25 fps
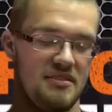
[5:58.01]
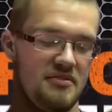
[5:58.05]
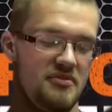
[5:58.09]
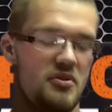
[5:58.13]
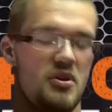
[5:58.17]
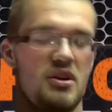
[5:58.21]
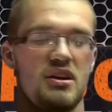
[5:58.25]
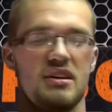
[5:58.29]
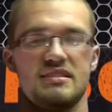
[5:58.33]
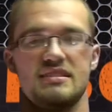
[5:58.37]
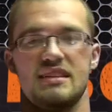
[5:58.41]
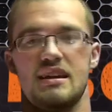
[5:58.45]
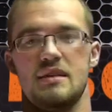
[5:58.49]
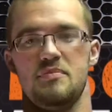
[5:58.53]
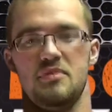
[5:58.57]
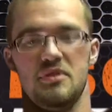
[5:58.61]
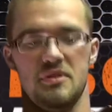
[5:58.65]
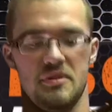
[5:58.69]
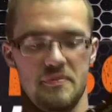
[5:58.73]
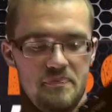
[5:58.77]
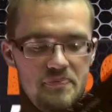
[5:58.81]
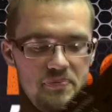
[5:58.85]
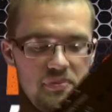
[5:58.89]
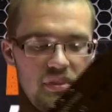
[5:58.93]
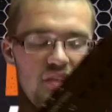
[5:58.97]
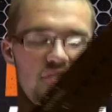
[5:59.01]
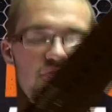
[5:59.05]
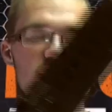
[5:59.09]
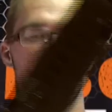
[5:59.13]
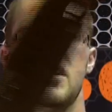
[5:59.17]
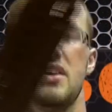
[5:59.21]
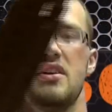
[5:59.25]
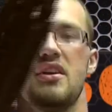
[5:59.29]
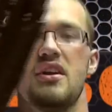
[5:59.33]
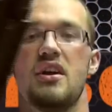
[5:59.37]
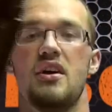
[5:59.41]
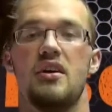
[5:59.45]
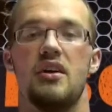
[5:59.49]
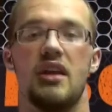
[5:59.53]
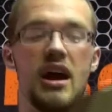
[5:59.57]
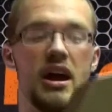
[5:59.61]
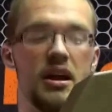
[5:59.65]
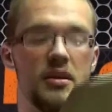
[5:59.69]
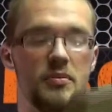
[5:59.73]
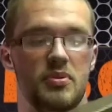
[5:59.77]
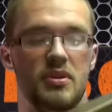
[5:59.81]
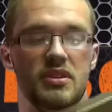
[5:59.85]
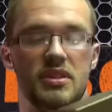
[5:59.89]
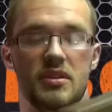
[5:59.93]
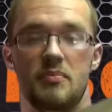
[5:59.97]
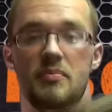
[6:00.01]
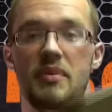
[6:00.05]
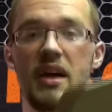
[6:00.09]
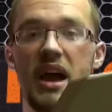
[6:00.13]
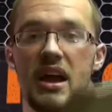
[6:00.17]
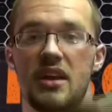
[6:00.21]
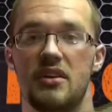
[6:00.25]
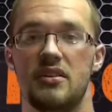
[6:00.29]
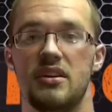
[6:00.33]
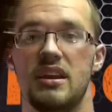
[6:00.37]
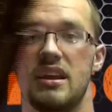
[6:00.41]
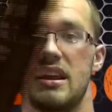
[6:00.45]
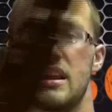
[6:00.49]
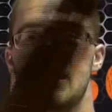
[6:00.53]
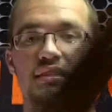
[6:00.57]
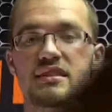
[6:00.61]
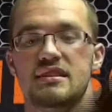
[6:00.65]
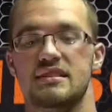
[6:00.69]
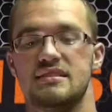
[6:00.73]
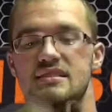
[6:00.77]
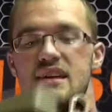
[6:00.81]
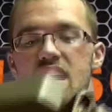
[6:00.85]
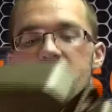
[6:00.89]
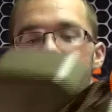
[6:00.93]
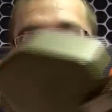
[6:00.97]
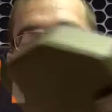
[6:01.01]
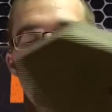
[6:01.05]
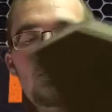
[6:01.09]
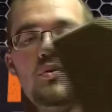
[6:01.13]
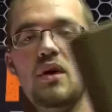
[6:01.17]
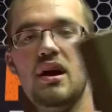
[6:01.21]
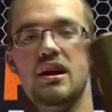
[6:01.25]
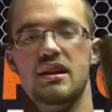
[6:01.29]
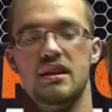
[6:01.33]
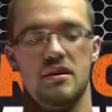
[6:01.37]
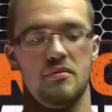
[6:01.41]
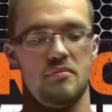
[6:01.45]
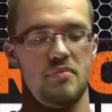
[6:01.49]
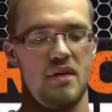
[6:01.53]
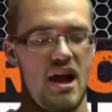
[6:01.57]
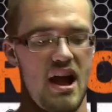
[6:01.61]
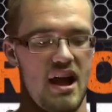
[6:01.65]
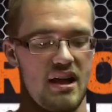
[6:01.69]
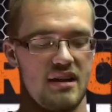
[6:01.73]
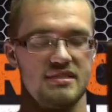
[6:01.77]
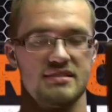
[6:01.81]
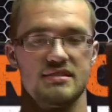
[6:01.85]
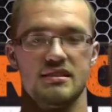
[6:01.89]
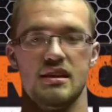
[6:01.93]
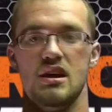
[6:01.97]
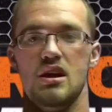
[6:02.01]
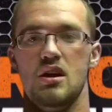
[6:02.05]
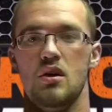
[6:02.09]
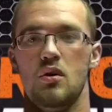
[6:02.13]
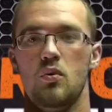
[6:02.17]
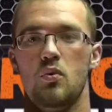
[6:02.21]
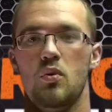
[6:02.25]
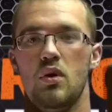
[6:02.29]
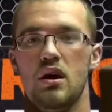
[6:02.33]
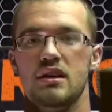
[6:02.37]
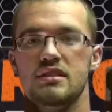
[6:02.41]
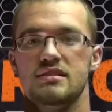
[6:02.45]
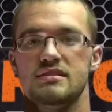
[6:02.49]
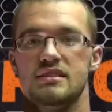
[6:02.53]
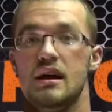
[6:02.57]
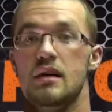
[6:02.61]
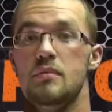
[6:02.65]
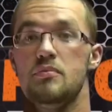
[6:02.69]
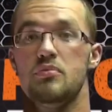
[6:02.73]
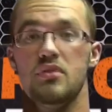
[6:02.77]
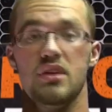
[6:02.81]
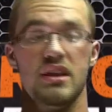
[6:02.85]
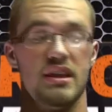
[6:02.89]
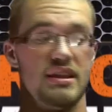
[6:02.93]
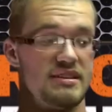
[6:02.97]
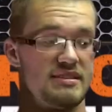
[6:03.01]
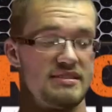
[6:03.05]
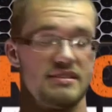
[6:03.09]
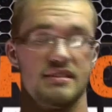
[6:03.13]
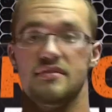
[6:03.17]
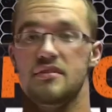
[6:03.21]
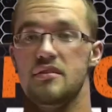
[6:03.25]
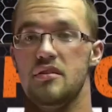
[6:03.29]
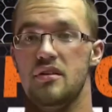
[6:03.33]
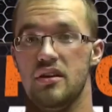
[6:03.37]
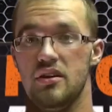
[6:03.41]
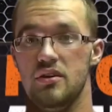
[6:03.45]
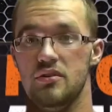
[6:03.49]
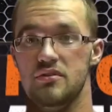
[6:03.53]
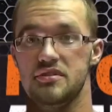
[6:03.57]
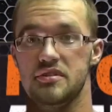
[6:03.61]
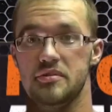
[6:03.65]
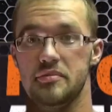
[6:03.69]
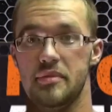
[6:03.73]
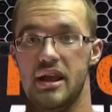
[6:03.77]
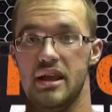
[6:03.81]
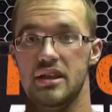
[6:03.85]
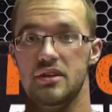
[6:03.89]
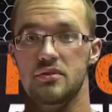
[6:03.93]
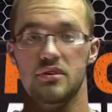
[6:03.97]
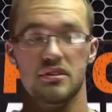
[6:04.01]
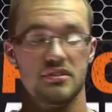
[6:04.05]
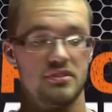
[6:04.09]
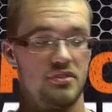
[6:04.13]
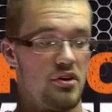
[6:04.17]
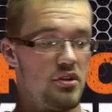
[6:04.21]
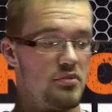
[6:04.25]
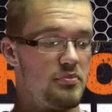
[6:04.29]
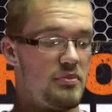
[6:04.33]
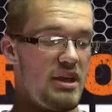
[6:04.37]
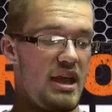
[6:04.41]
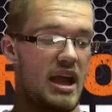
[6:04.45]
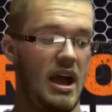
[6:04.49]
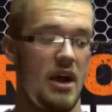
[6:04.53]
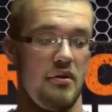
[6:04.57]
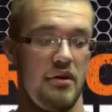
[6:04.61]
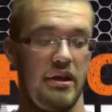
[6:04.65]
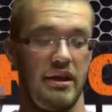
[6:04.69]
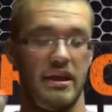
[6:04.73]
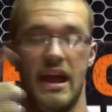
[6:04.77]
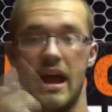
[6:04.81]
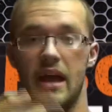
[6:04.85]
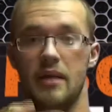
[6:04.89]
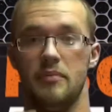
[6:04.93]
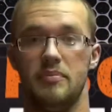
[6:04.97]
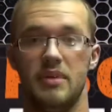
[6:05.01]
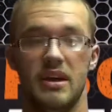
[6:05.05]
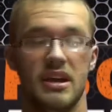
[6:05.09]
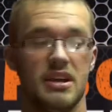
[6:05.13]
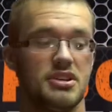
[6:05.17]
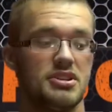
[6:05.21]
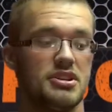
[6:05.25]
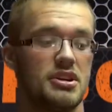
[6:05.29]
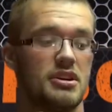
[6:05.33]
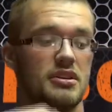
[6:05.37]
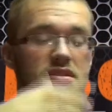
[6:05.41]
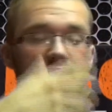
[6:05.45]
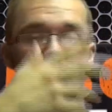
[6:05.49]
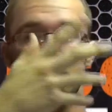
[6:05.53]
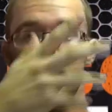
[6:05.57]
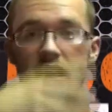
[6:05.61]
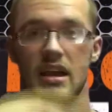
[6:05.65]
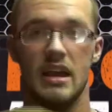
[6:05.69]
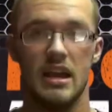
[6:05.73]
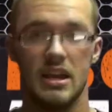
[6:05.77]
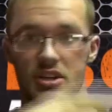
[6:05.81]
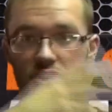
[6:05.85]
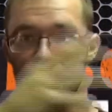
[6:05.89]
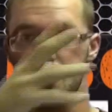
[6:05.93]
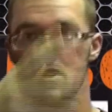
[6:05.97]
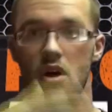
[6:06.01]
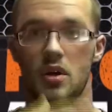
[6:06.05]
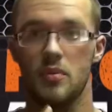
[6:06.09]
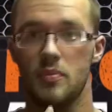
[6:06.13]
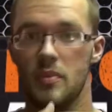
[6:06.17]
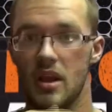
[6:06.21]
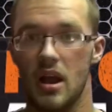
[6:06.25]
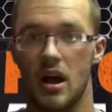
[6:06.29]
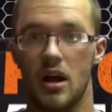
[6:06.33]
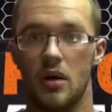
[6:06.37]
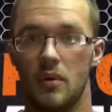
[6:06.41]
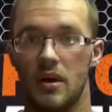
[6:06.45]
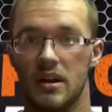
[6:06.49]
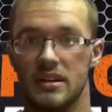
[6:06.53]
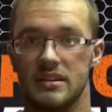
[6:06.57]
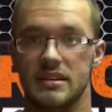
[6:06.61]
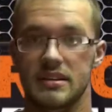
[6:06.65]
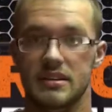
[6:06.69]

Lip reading: For example, figuring out how to put the battery in this auto winding box was a breeze. The user manual told me how. It had pictures, it showed me all what